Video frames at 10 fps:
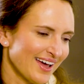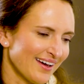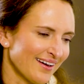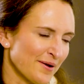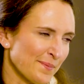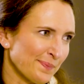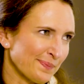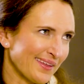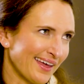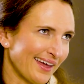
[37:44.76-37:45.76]

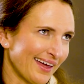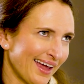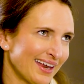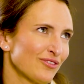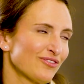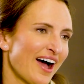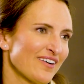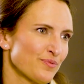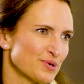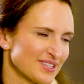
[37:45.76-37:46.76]

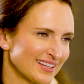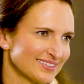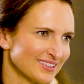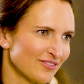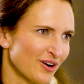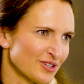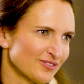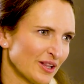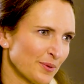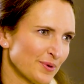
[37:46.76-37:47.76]
85% of our
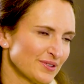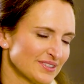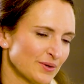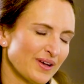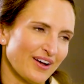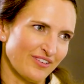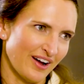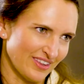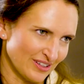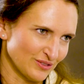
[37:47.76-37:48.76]
developers, and we have
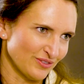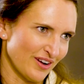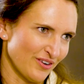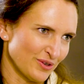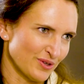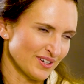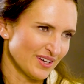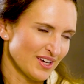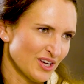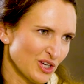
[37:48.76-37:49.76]
5,500,
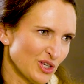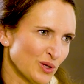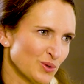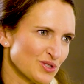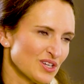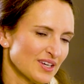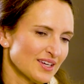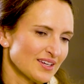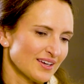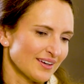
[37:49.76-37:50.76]
use
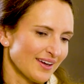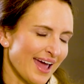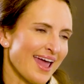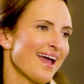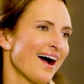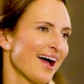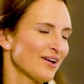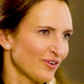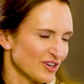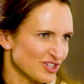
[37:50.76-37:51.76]
AI
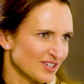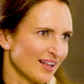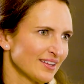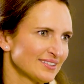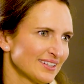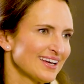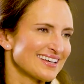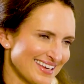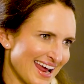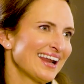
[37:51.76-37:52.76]

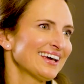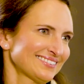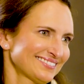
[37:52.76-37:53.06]
functionality daily.